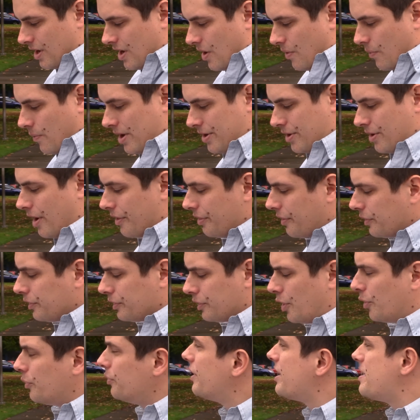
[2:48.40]
when you're on the
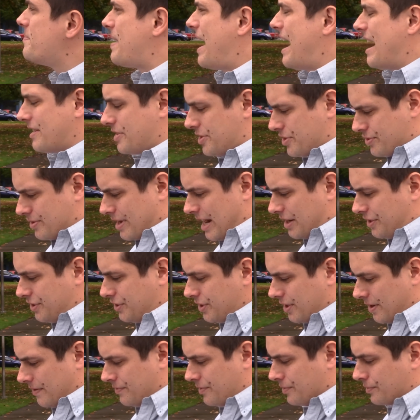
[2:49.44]
lonely back stretch
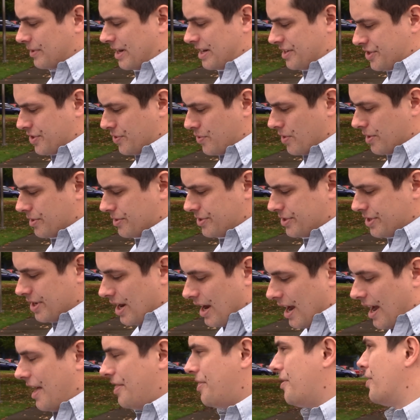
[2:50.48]
of the race course
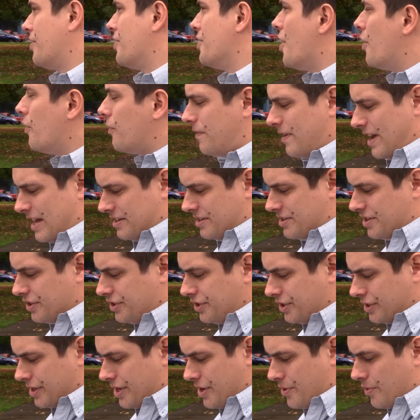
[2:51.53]
and there are no fans to
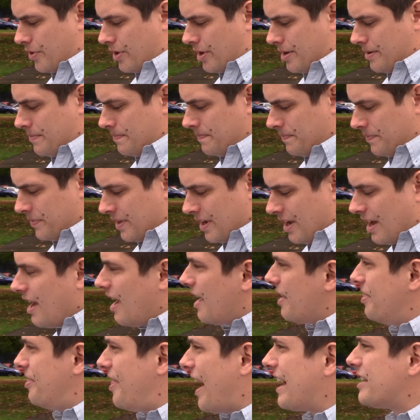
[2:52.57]
cheer you on,
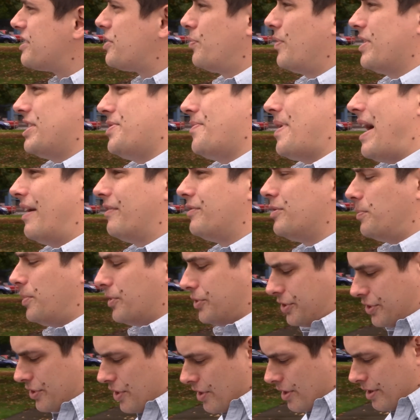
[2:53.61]
that's when you have to
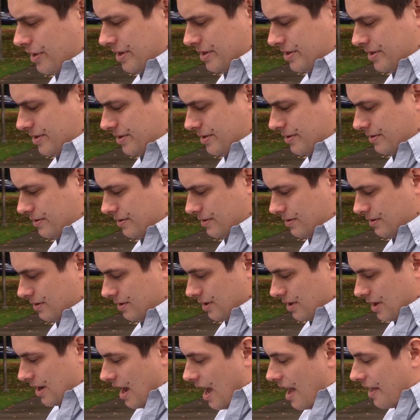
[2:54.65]
push the hardest.
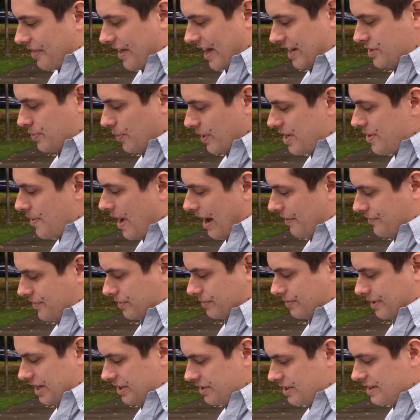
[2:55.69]
That's when you have to
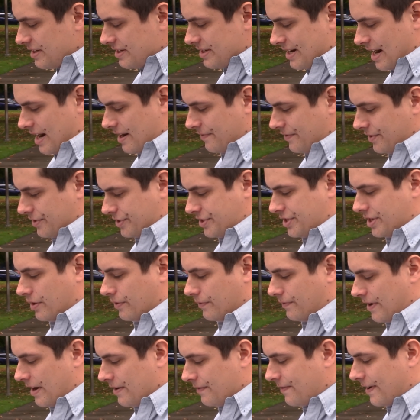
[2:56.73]
reach inside of yourself
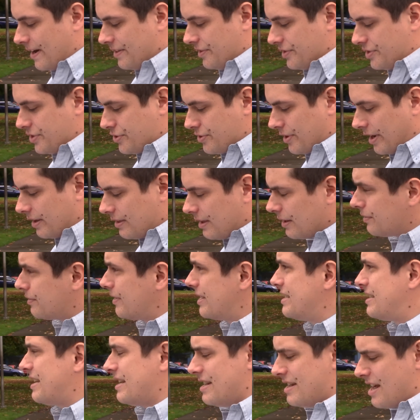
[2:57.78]
and find the strength and
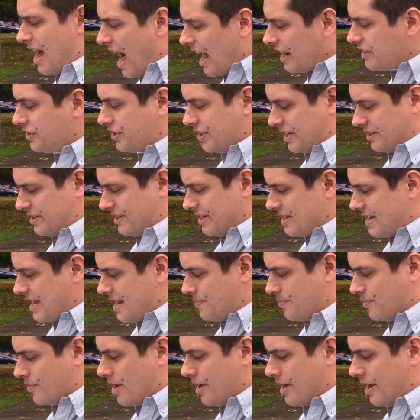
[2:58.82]
reason not just to
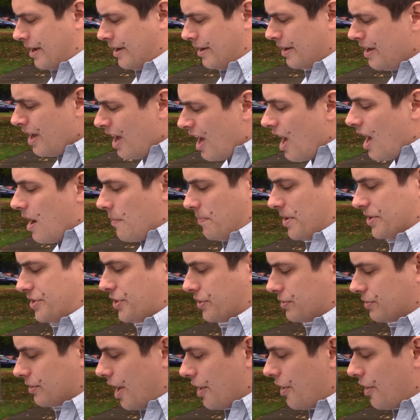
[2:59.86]
keep running, but to run